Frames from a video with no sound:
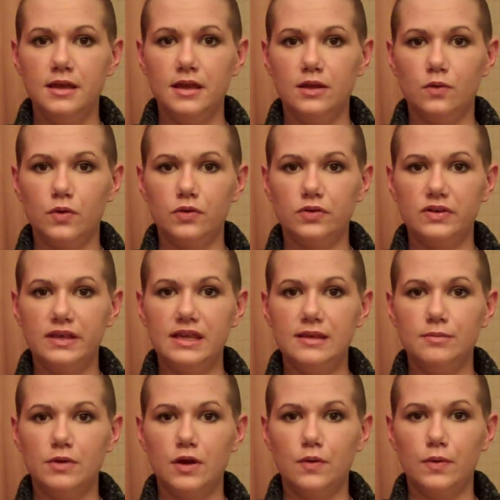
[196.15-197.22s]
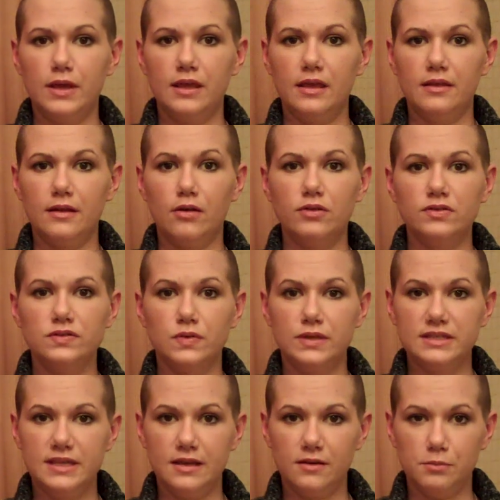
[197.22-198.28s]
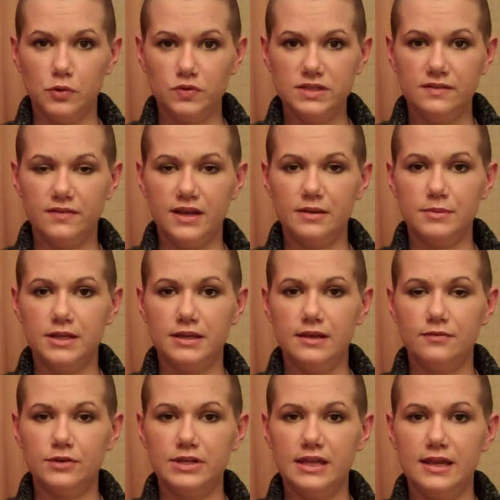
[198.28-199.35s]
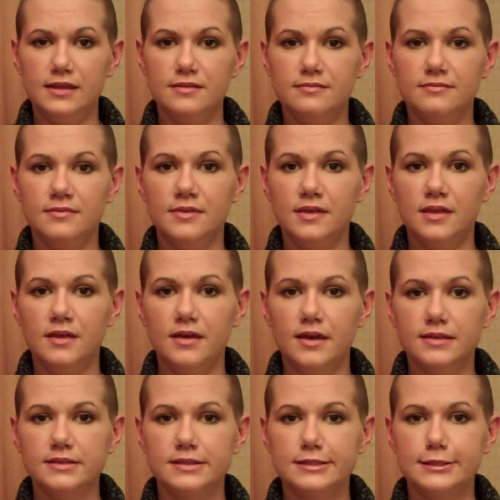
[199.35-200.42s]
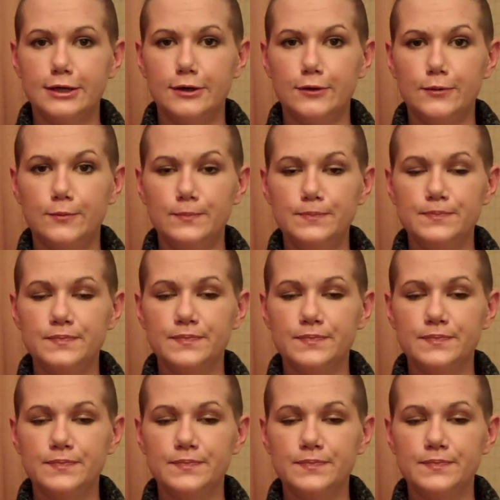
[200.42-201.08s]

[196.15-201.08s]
in order to keep going, and also I take a multivitamin every day. So